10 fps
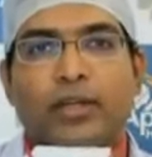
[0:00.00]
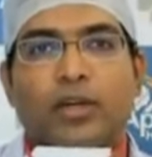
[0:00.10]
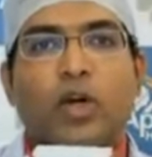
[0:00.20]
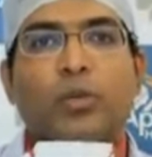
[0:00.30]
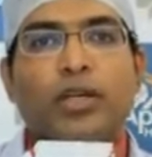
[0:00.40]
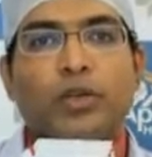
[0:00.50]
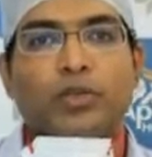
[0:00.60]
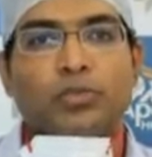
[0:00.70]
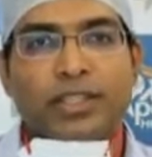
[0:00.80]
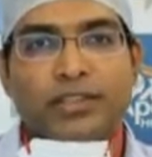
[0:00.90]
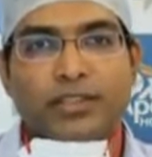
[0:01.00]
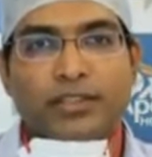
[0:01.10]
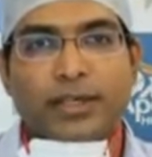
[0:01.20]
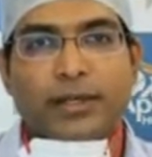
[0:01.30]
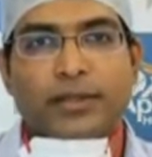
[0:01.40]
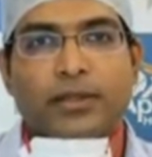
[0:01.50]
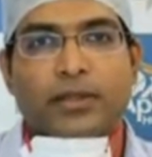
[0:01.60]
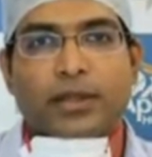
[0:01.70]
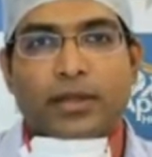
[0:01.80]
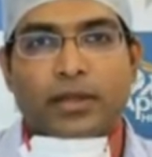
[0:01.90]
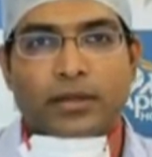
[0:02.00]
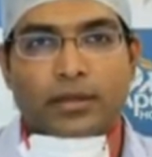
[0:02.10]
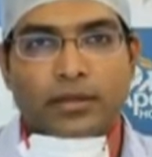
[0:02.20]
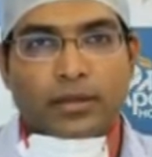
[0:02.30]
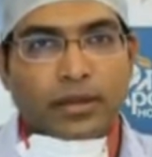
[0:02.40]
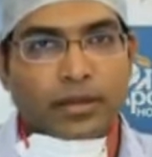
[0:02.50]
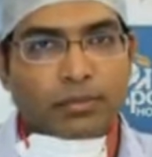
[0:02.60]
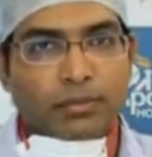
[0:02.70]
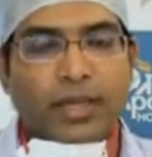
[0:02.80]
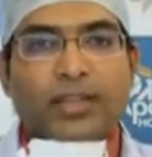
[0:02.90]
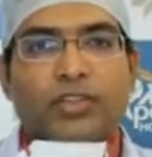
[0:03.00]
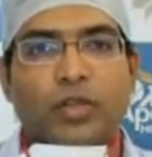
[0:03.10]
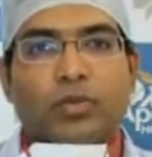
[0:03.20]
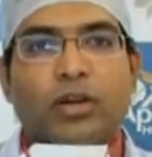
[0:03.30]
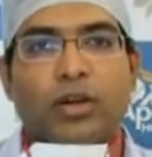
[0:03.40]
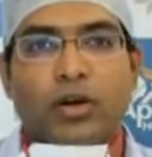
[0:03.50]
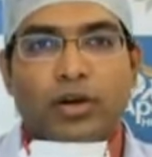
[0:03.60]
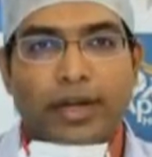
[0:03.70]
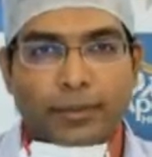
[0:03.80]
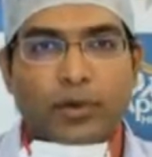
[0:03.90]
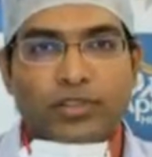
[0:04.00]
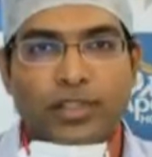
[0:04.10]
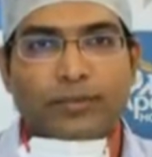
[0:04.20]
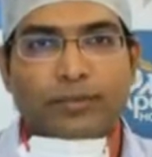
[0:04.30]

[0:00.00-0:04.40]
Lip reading: Commonly used medicines are paracetamol or naproxen.